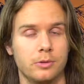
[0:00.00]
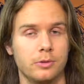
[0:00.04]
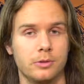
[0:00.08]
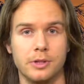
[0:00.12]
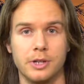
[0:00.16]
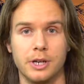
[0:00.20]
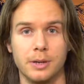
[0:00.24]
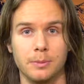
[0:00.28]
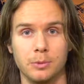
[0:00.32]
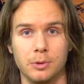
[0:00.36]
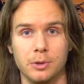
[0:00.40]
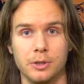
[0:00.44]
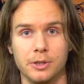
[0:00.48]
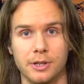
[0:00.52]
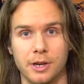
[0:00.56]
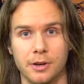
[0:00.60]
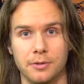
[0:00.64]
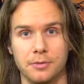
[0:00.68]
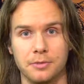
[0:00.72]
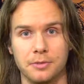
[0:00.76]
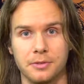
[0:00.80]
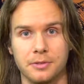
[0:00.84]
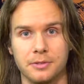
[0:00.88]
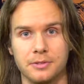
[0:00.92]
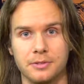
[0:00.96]
that I'm good
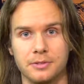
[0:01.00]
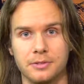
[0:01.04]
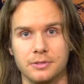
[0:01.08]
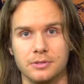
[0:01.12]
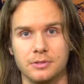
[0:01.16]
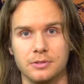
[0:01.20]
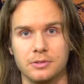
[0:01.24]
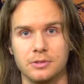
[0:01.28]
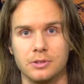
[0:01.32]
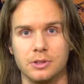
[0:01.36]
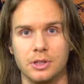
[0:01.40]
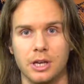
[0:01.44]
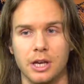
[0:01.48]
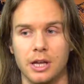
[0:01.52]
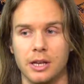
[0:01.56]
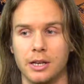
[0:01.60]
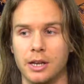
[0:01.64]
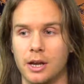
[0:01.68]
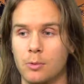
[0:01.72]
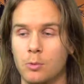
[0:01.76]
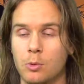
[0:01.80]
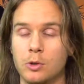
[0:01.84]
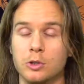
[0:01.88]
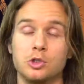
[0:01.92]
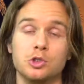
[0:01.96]
enough. And
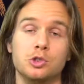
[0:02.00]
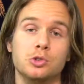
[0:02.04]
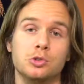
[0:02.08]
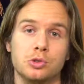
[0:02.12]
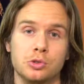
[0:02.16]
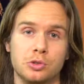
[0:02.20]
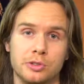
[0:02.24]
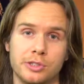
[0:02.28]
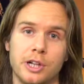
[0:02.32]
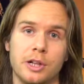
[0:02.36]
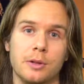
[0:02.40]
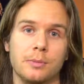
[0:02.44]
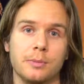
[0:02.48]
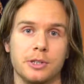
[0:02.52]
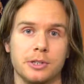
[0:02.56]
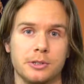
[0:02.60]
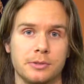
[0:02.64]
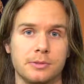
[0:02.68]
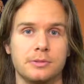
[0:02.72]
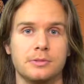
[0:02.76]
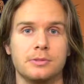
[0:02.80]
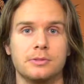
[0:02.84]
I want you to tell me.